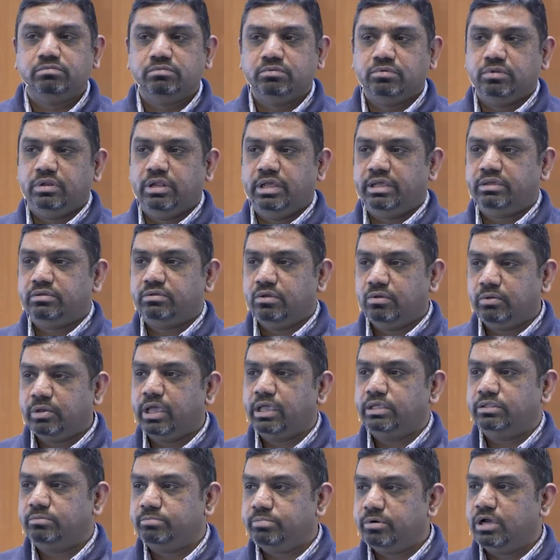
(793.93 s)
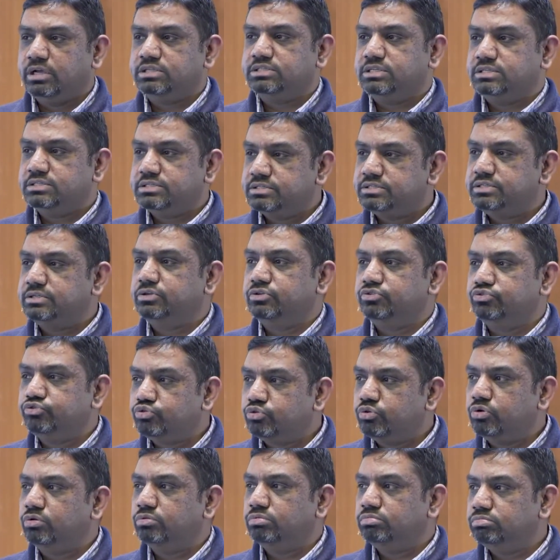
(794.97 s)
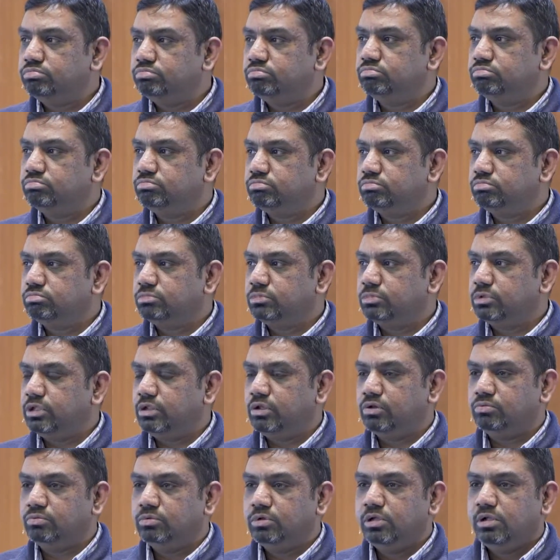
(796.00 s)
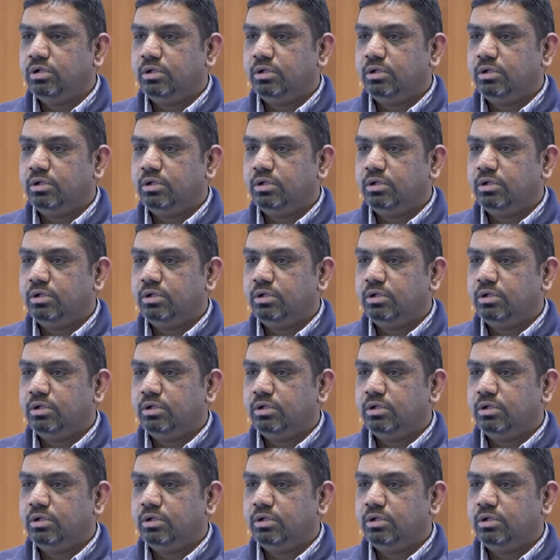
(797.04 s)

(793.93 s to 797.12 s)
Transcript: you're like, okay, the process is in control, you know?